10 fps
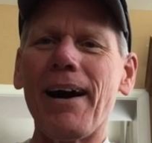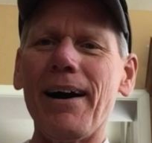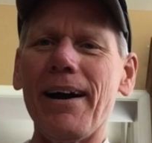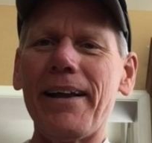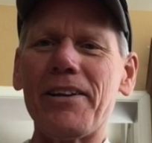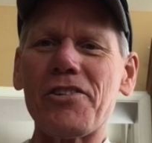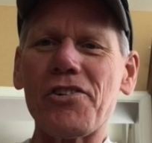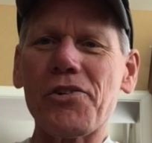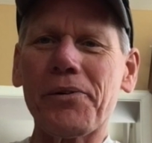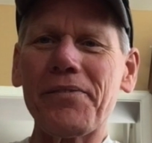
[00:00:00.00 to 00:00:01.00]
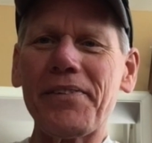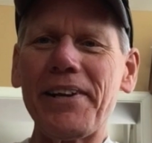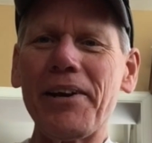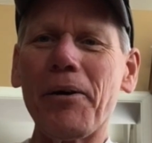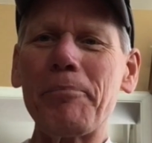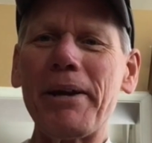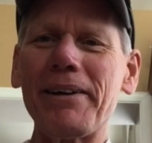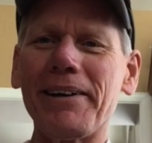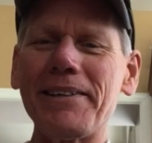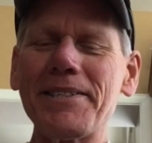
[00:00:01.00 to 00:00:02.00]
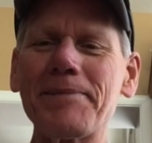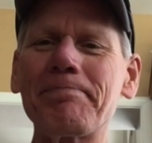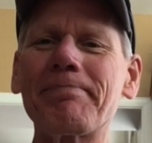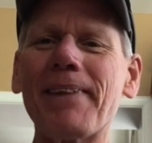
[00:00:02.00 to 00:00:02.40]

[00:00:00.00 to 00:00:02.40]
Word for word: uh, and it's a short video because